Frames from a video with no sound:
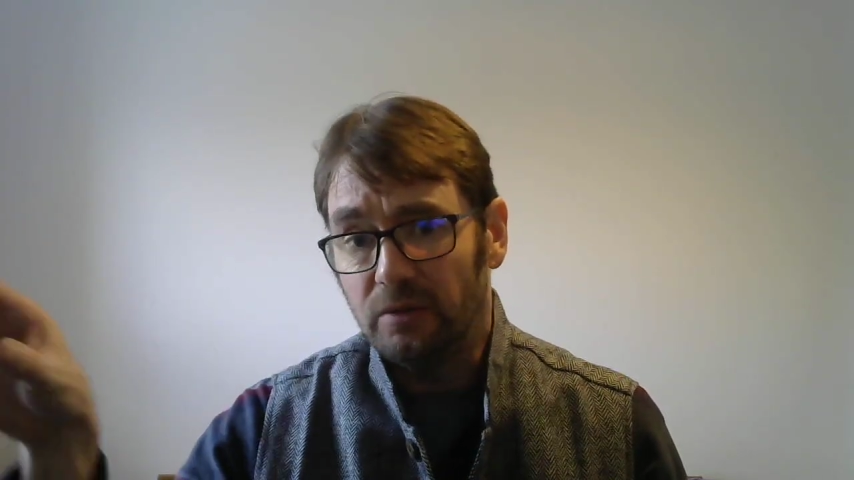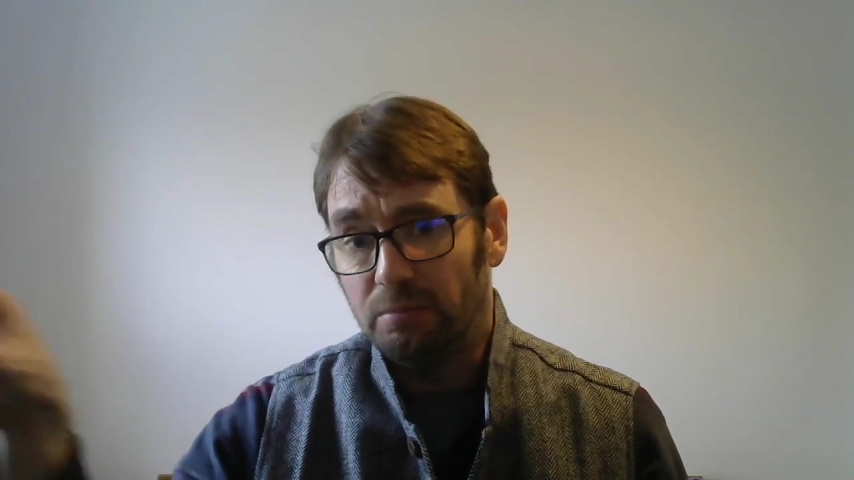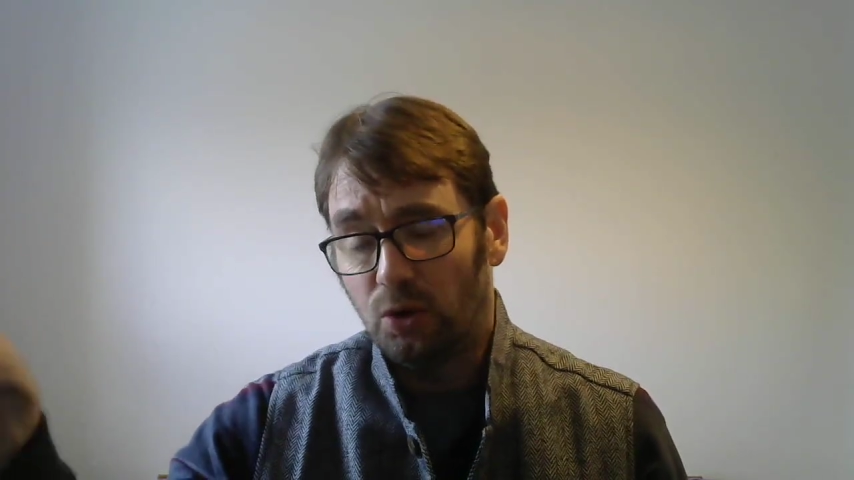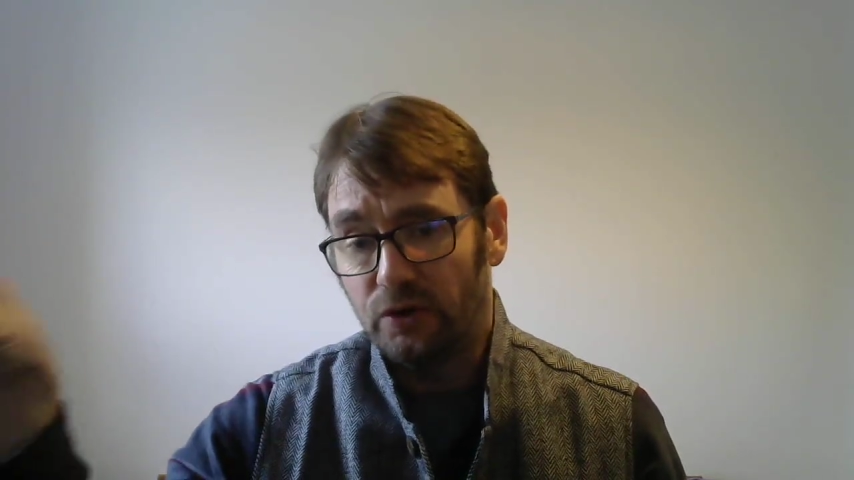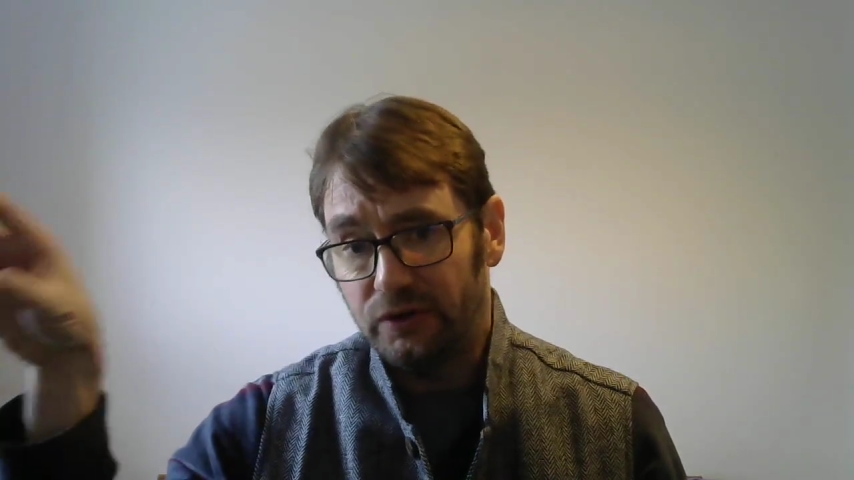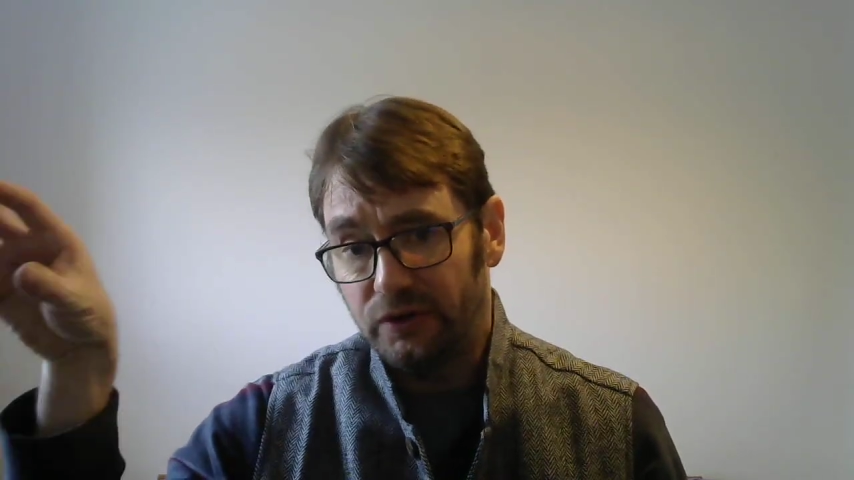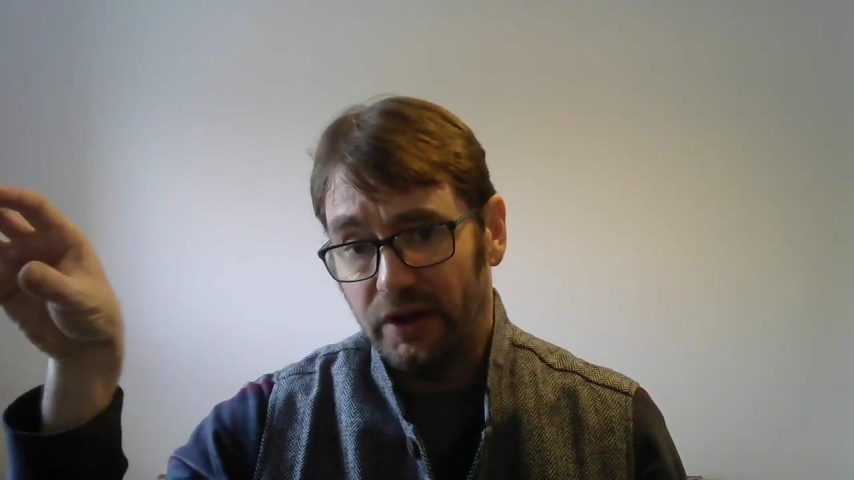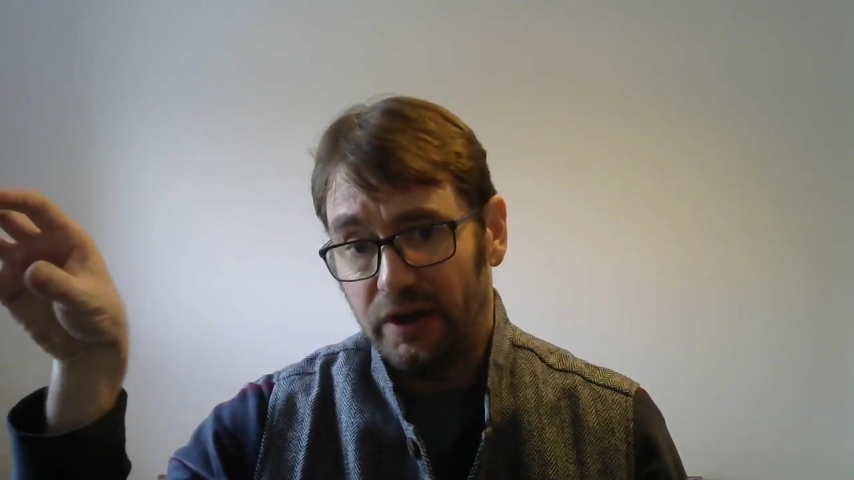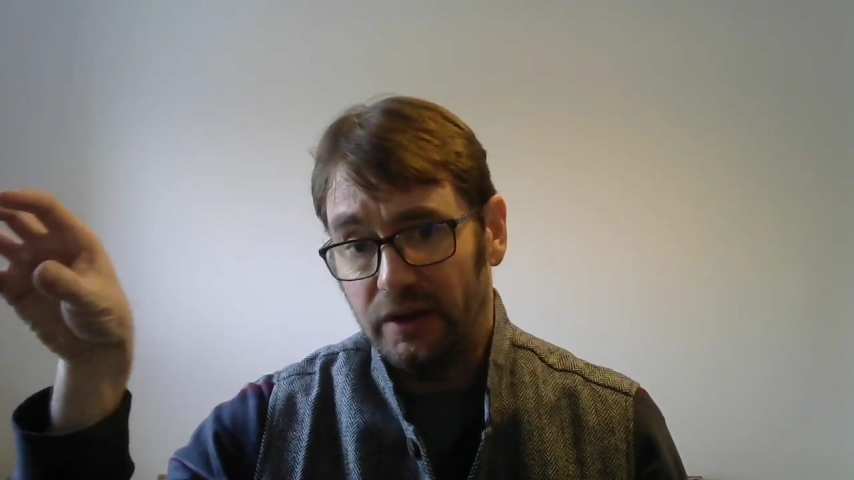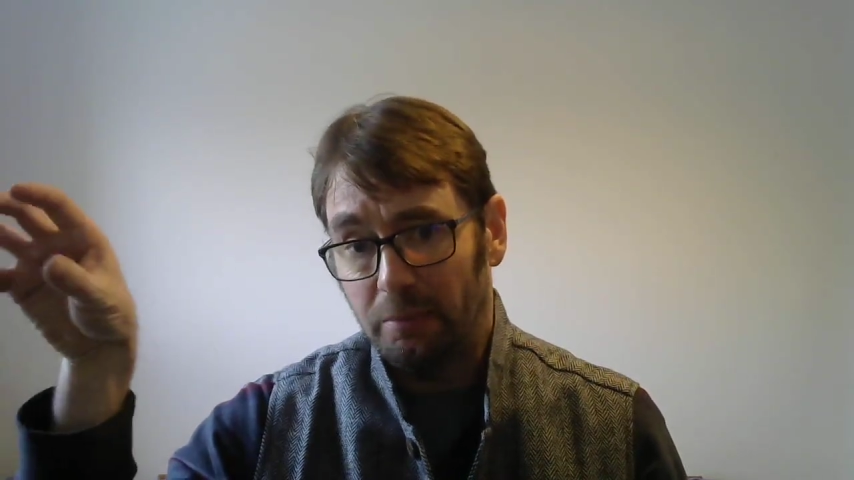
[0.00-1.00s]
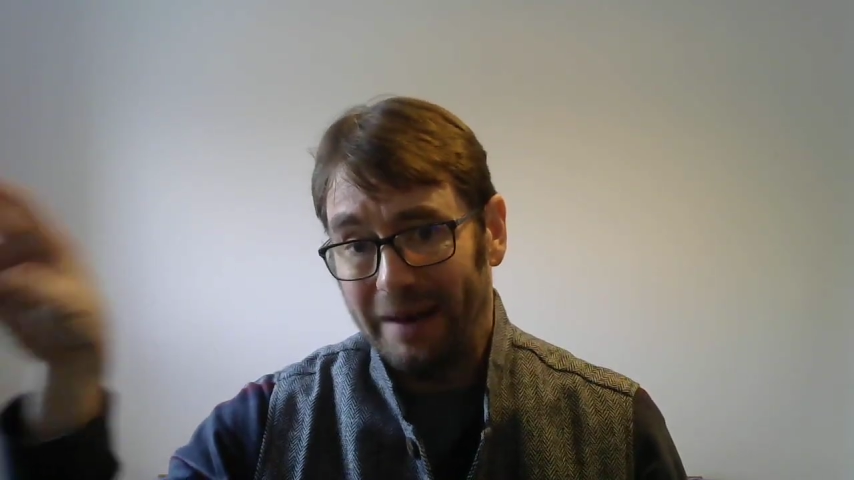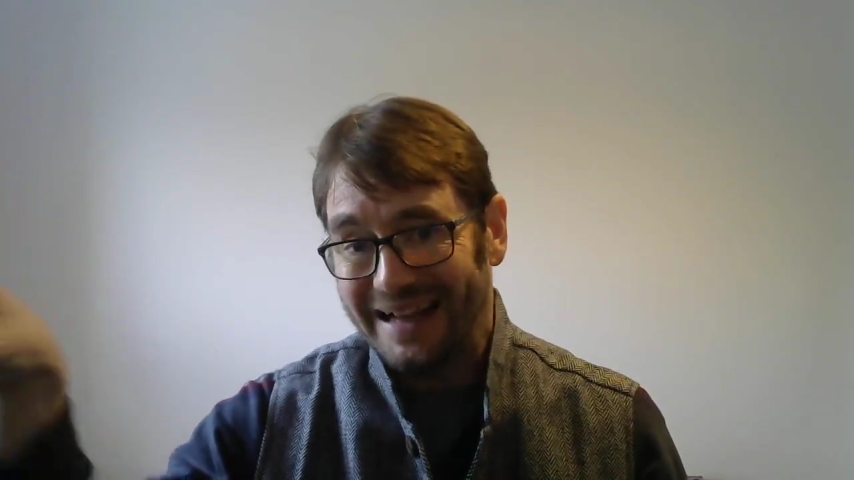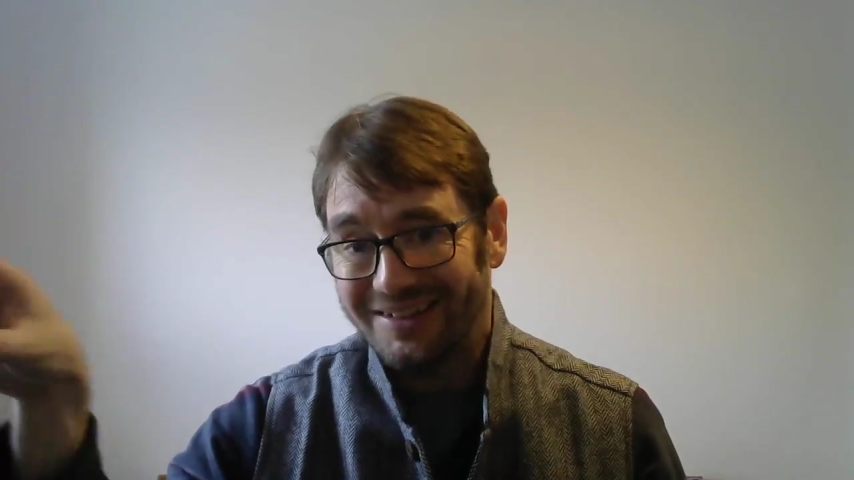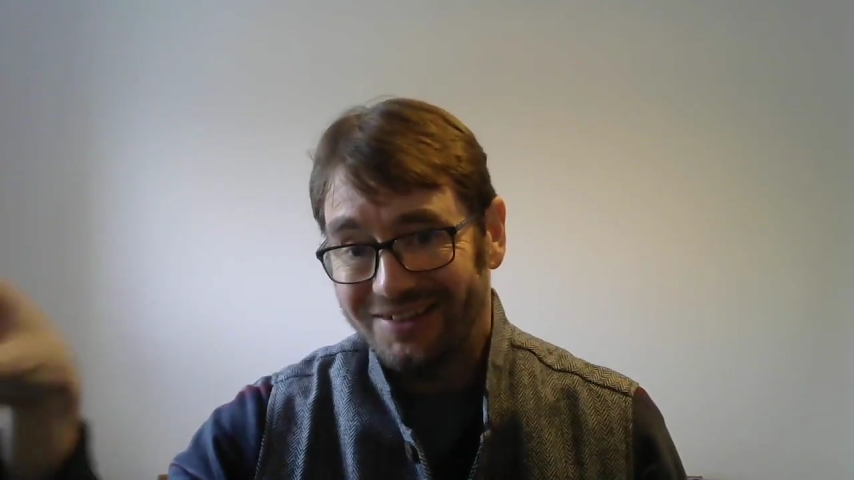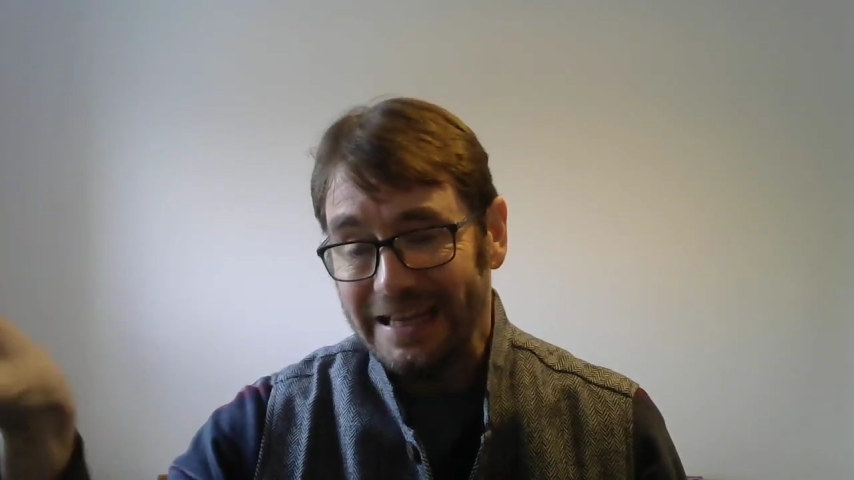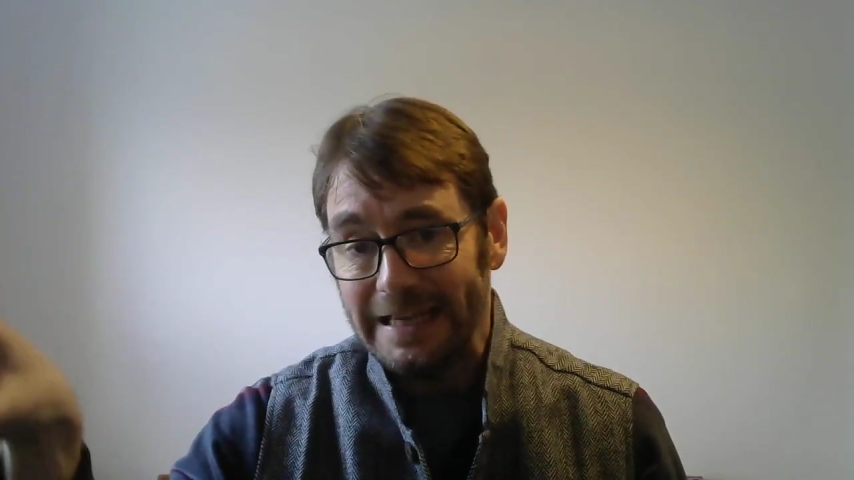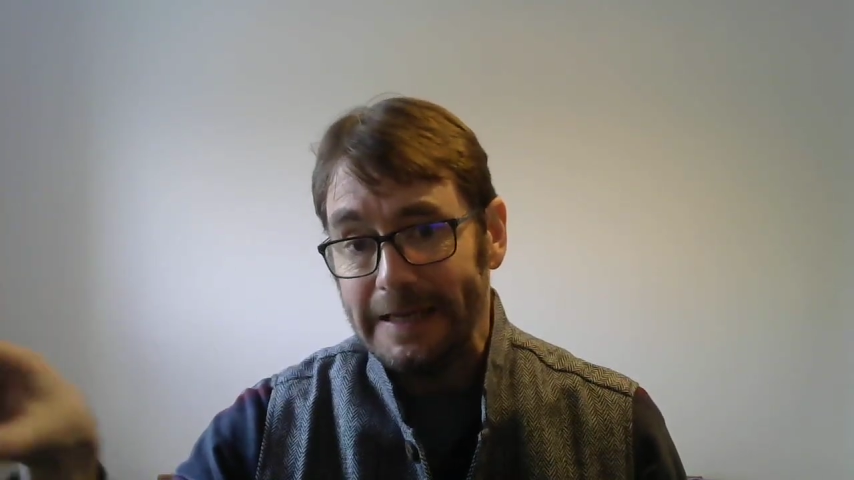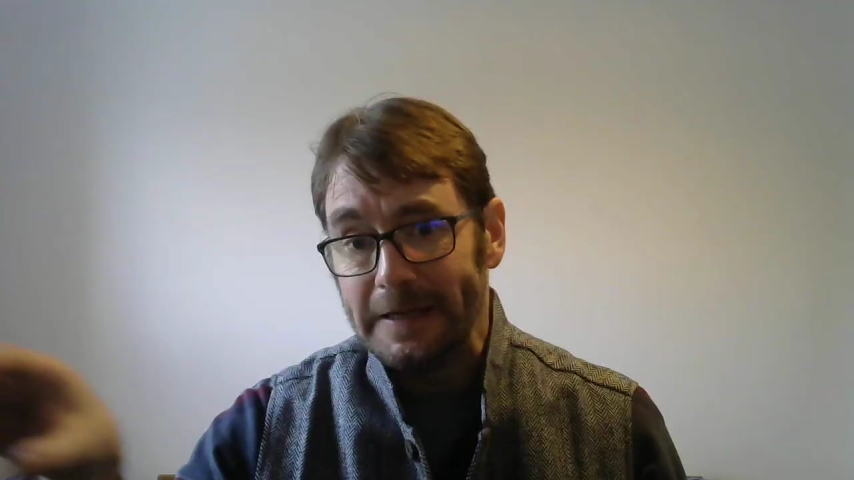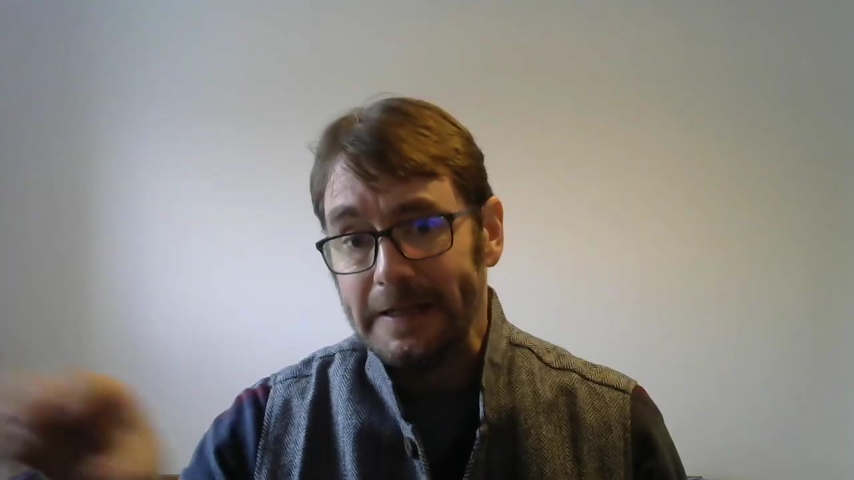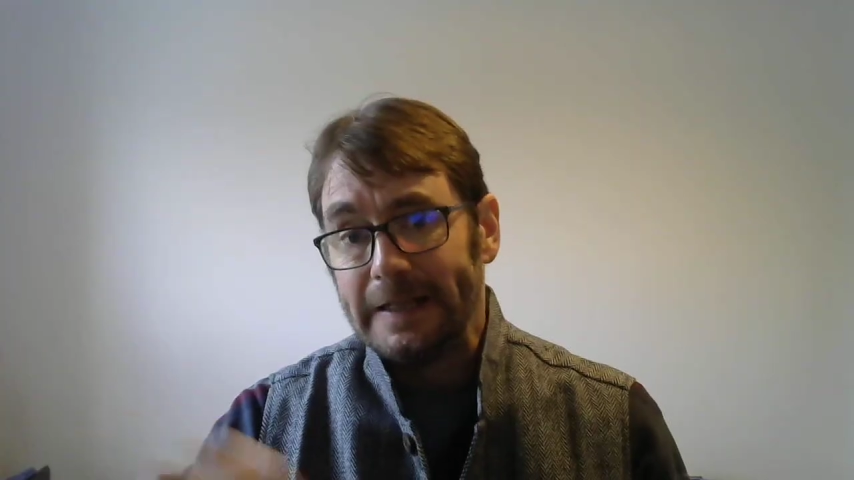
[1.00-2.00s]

and bordered the Black Sea,